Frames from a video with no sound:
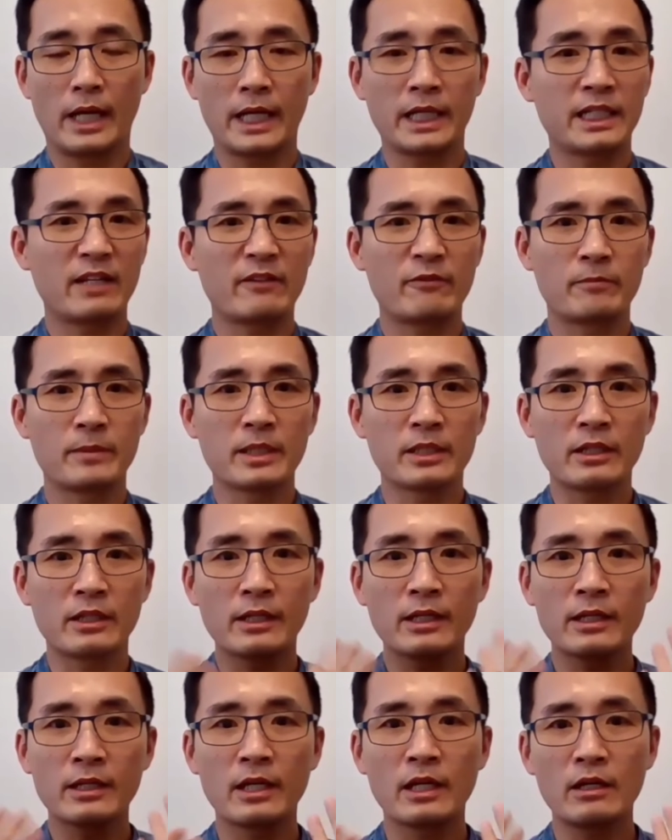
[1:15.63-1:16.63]
And they've been
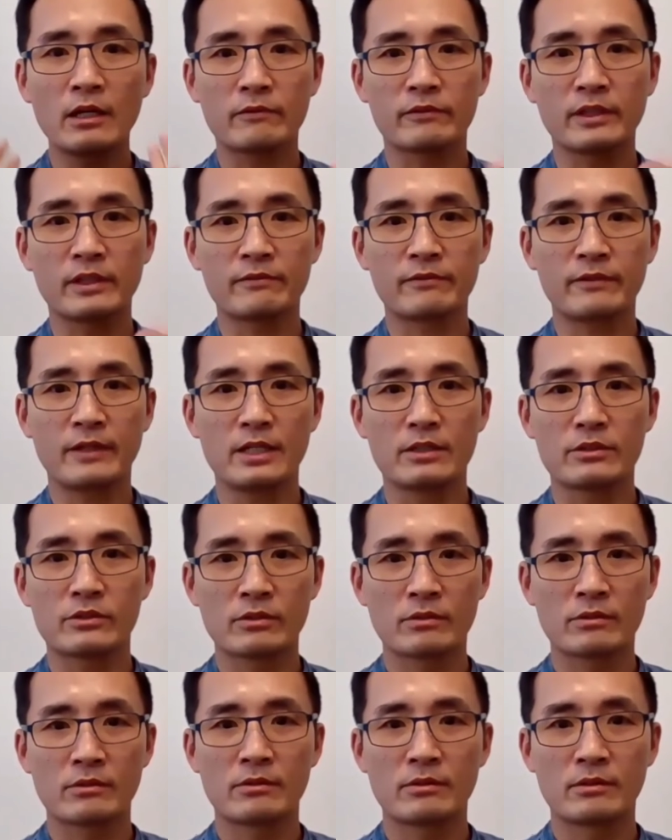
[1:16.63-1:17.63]
taking care of their
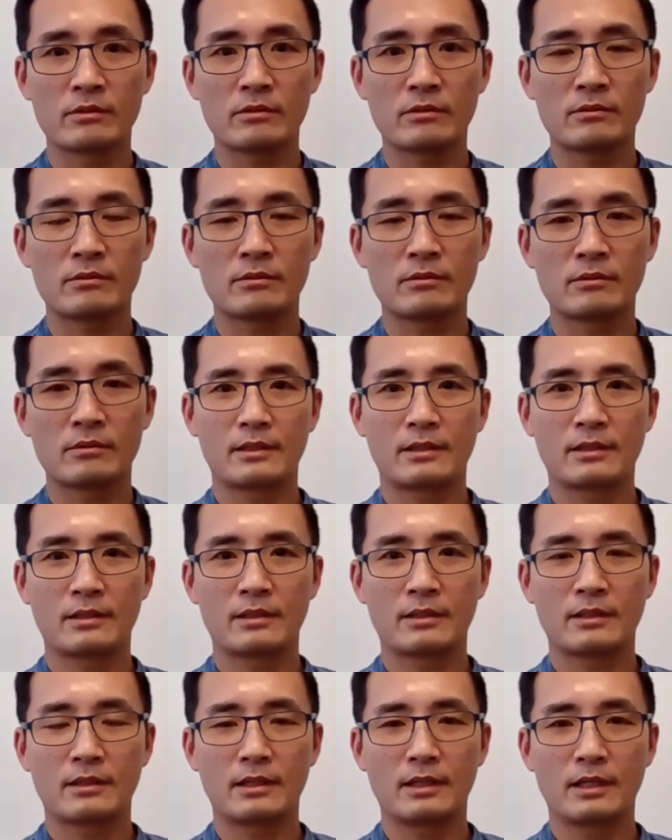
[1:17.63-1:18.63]
face.
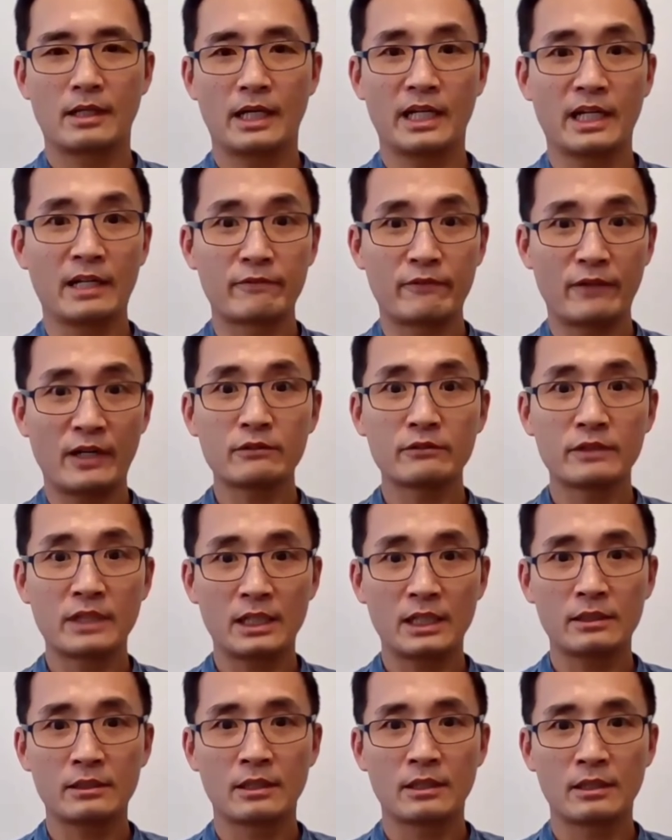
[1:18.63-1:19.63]
And I found
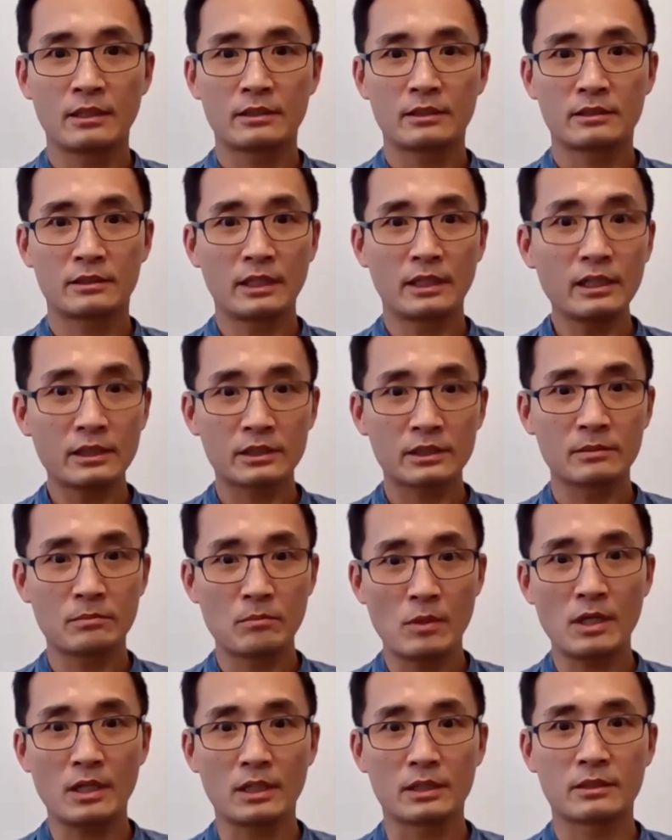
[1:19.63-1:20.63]
that they are
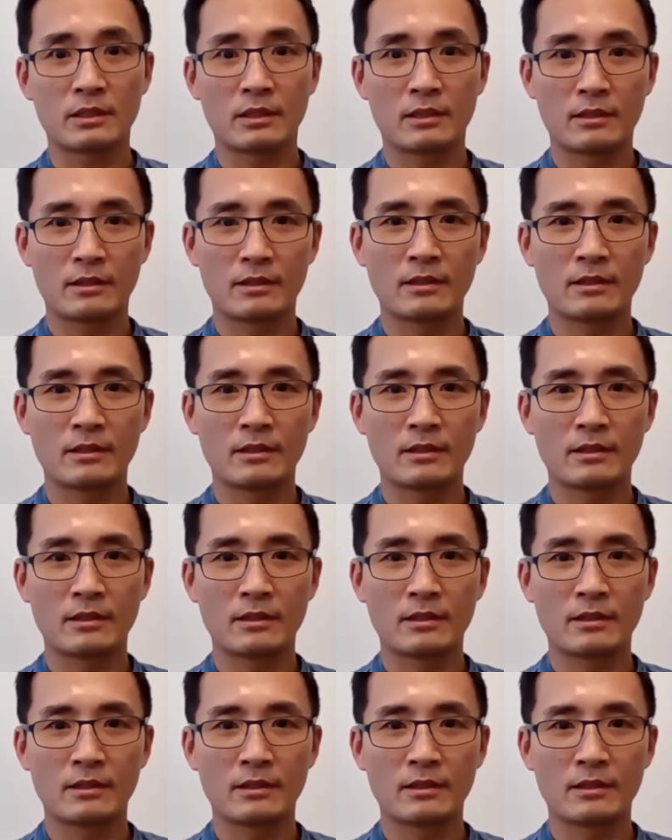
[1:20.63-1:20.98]
smart.